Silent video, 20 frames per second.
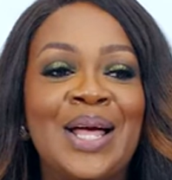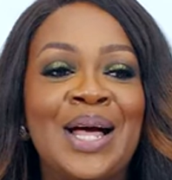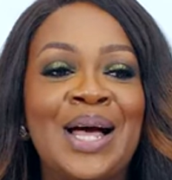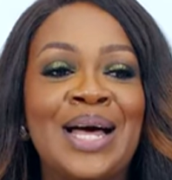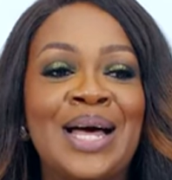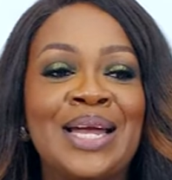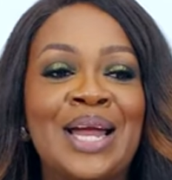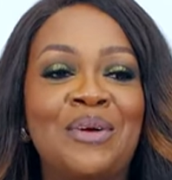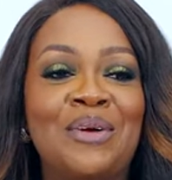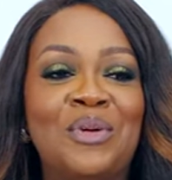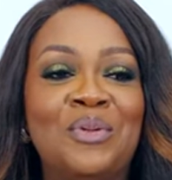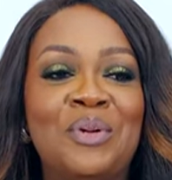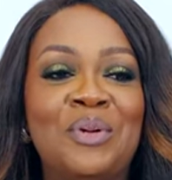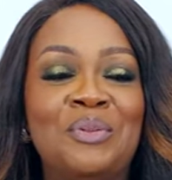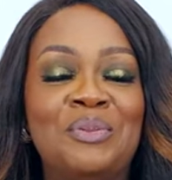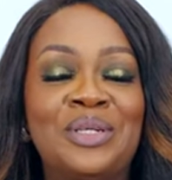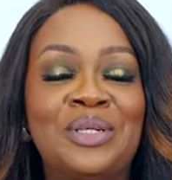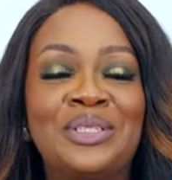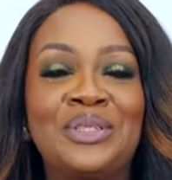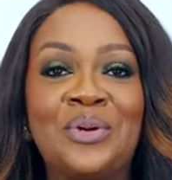and I
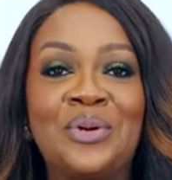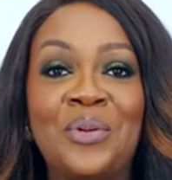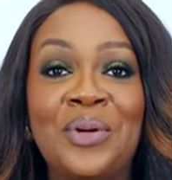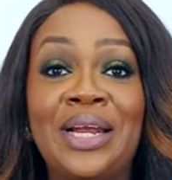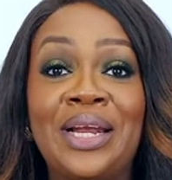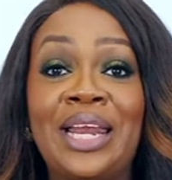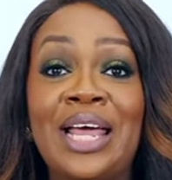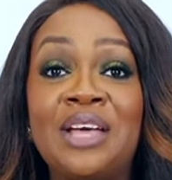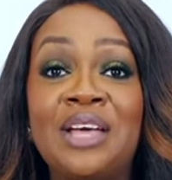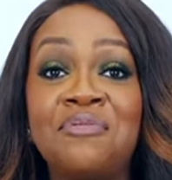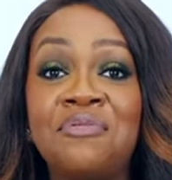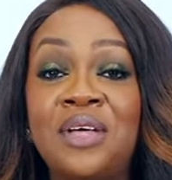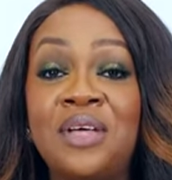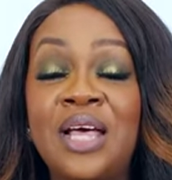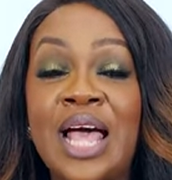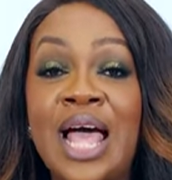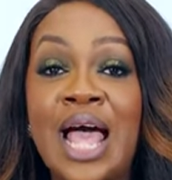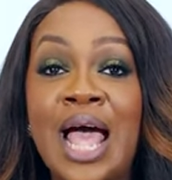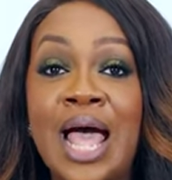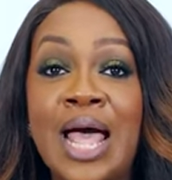remembered going live
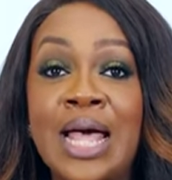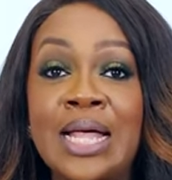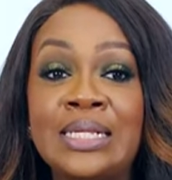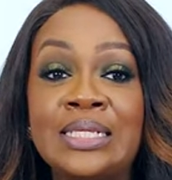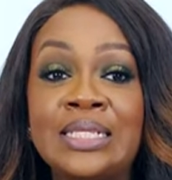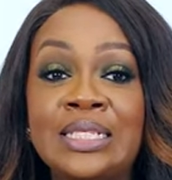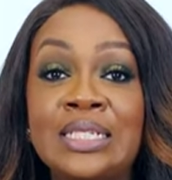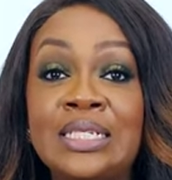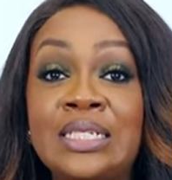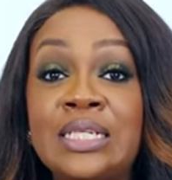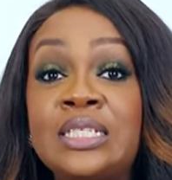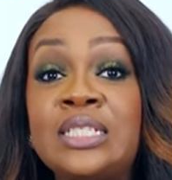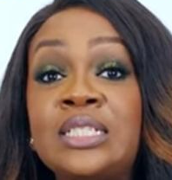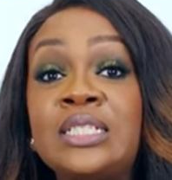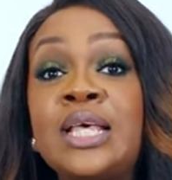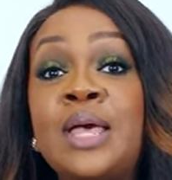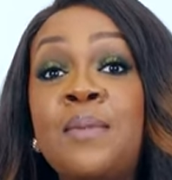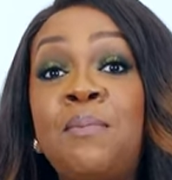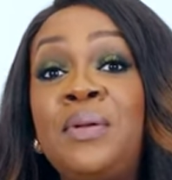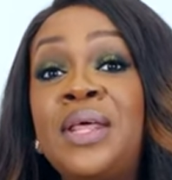and
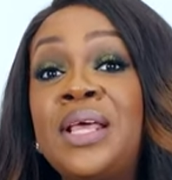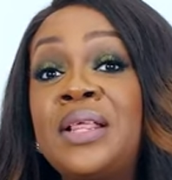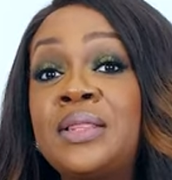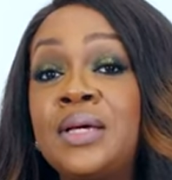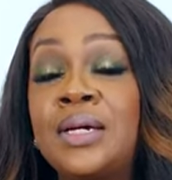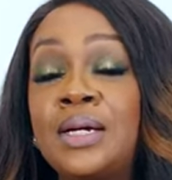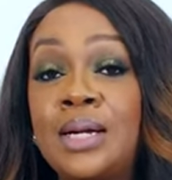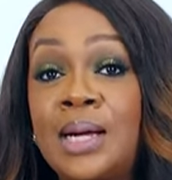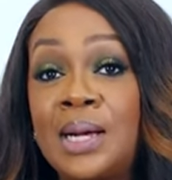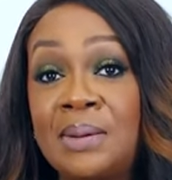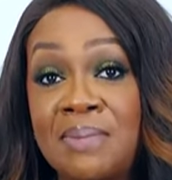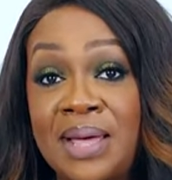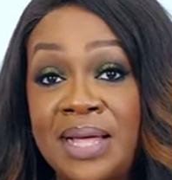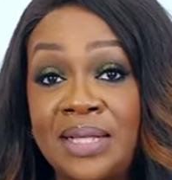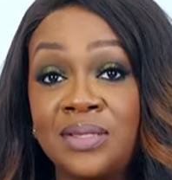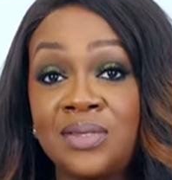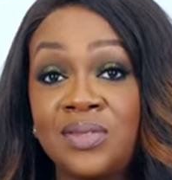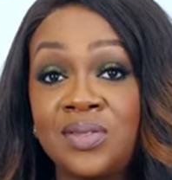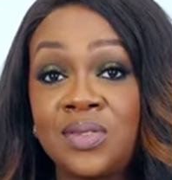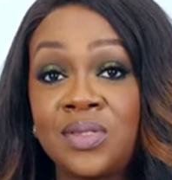disabling the
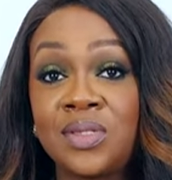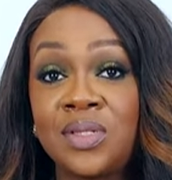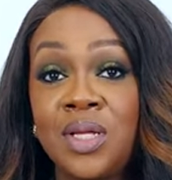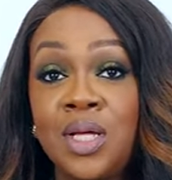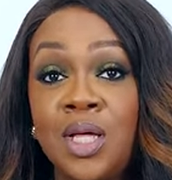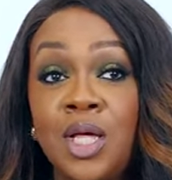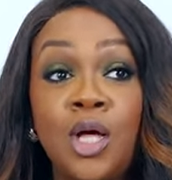comments.